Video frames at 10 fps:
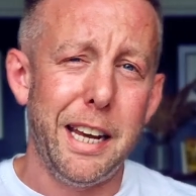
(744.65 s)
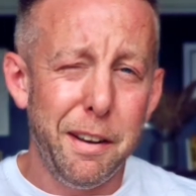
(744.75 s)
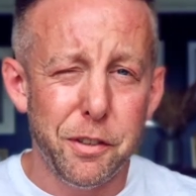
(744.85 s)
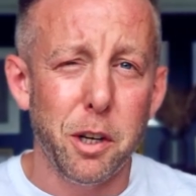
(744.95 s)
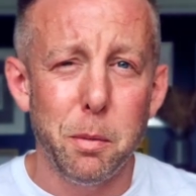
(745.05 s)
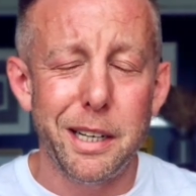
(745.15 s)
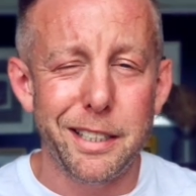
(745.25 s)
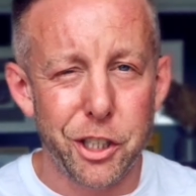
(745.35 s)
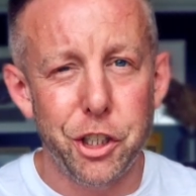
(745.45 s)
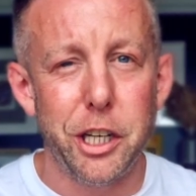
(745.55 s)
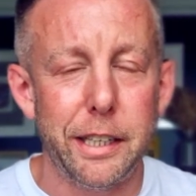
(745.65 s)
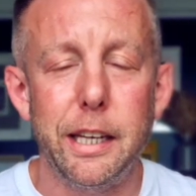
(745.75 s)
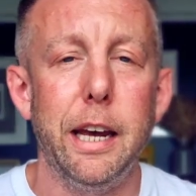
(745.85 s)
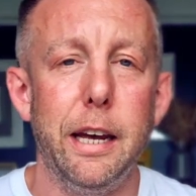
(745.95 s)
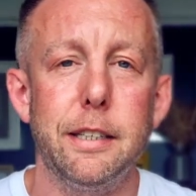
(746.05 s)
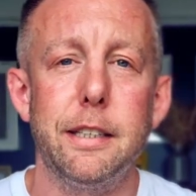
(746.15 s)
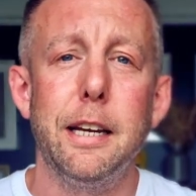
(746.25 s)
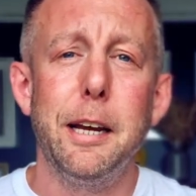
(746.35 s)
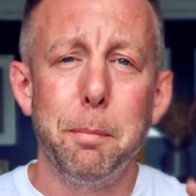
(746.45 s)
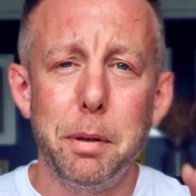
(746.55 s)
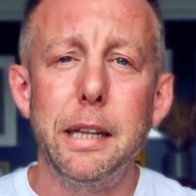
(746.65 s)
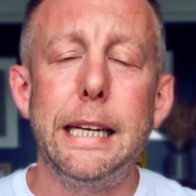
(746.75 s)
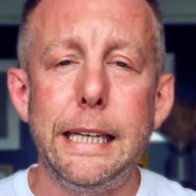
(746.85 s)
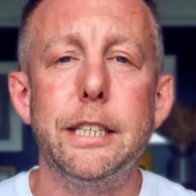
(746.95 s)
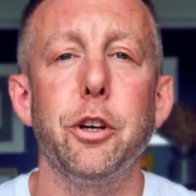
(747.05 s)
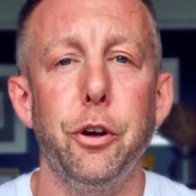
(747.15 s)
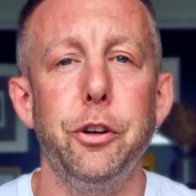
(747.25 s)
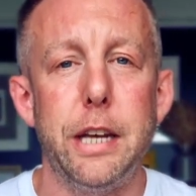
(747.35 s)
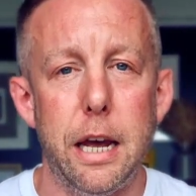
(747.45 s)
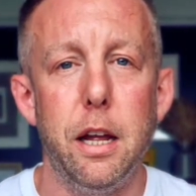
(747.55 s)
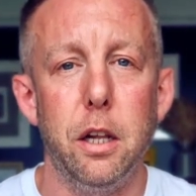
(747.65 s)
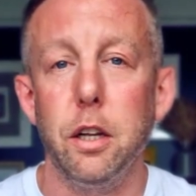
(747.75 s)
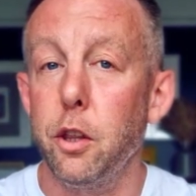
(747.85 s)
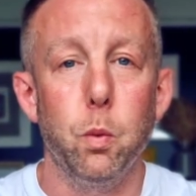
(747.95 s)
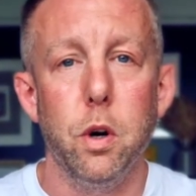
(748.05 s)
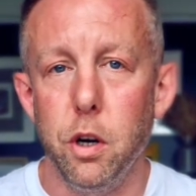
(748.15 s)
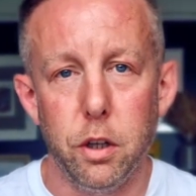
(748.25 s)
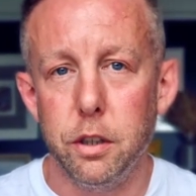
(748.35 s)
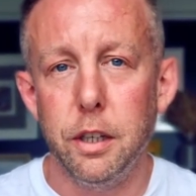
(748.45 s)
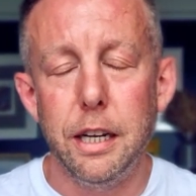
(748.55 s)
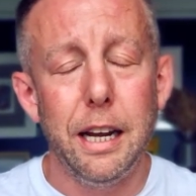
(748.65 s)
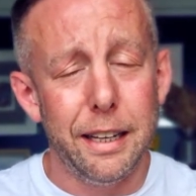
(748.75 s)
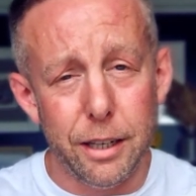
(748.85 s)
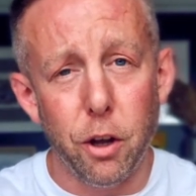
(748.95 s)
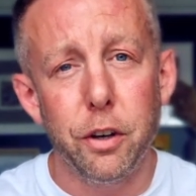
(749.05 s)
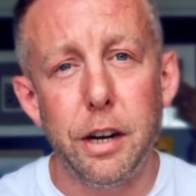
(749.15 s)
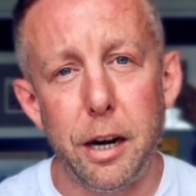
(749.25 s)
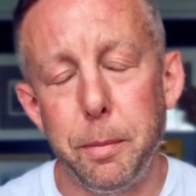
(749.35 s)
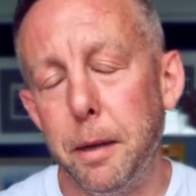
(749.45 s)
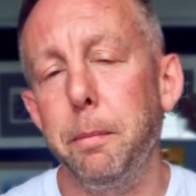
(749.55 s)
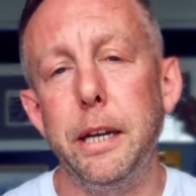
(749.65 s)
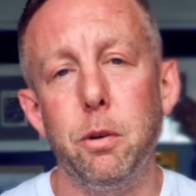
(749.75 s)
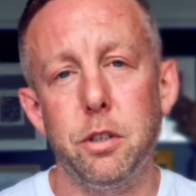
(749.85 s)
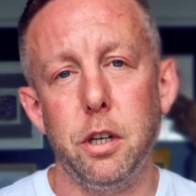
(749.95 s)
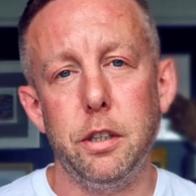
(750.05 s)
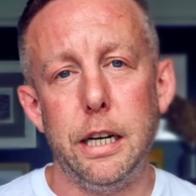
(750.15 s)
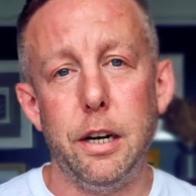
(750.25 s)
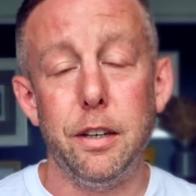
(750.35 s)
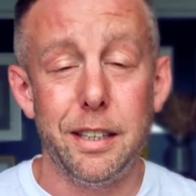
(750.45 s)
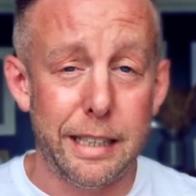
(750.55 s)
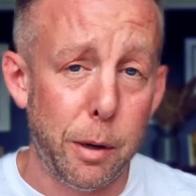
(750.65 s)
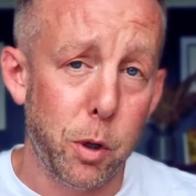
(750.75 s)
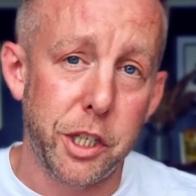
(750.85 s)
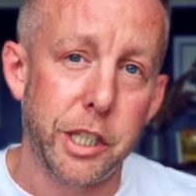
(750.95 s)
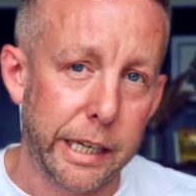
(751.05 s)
If someone is a guest, please do tell the world and the other Airbnb hosts out there that they were a